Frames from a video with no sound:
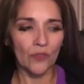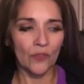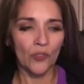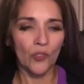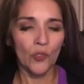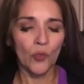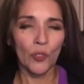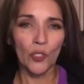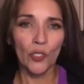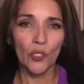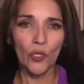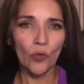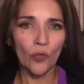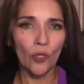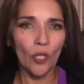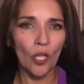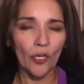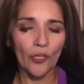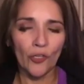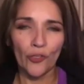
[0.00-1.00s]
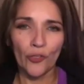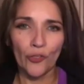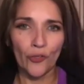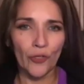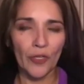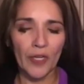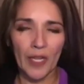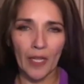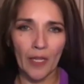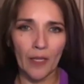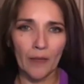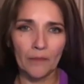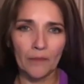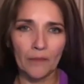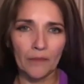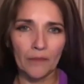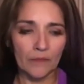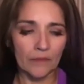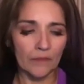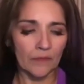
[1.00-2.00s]
you're no longer your name.
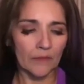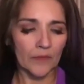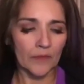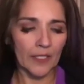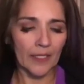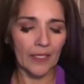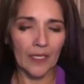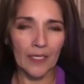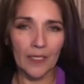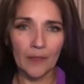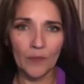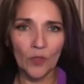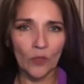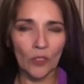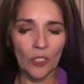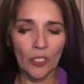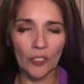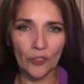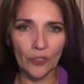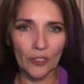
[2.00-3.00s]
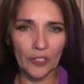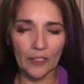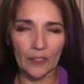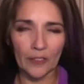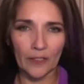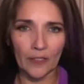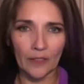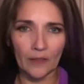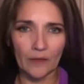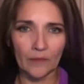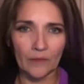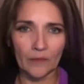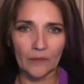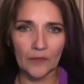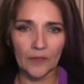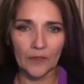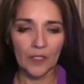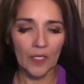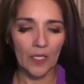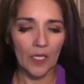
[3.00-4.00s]
Like, I'm no longer Lillian.
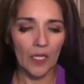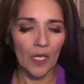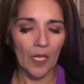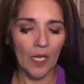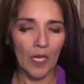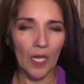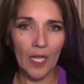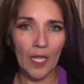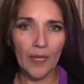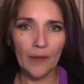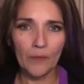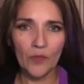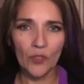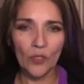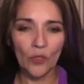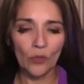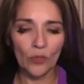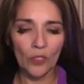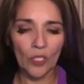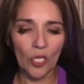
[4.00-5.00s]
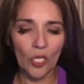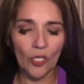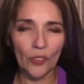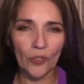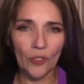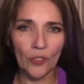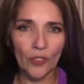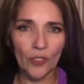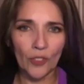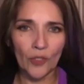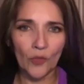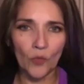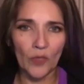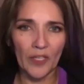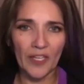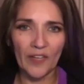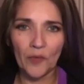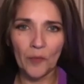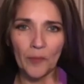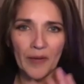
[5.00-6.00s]
I'm no longer
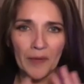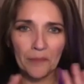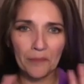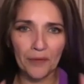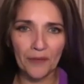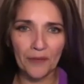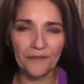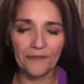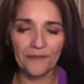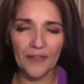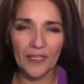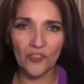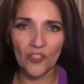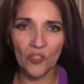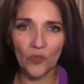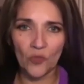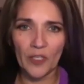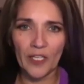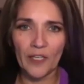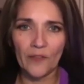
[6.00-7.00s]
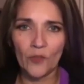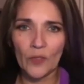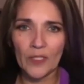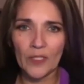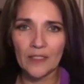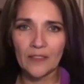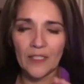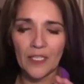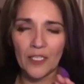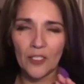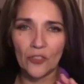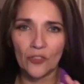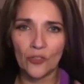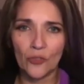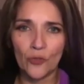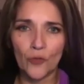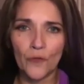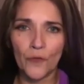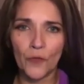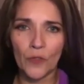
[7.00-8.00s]
whatever my profession, whatever it is I
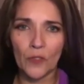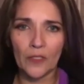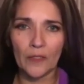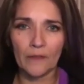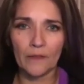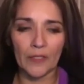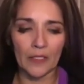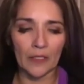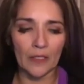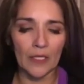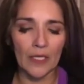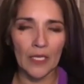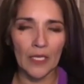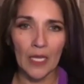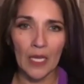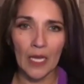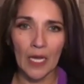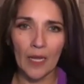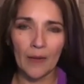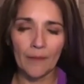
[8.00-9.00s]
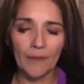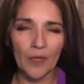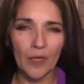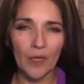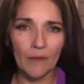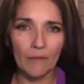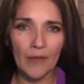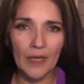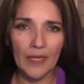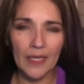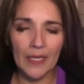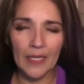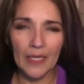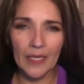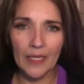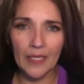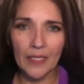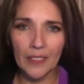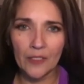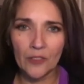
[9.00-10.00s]
do for a living. I'm not my
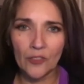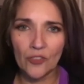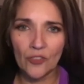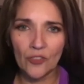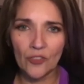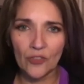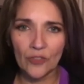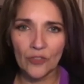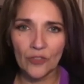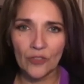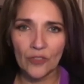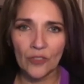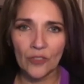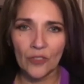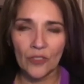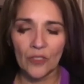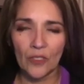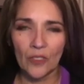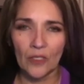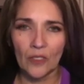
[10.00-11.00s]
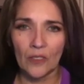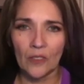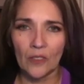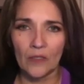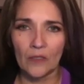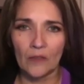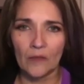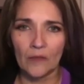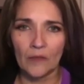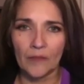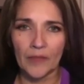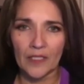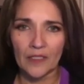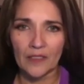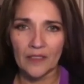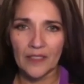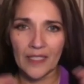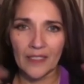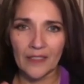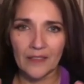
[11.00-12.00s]
age because
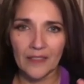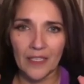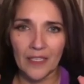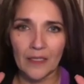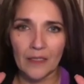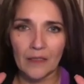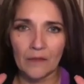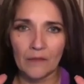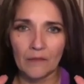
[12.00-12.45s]
that is a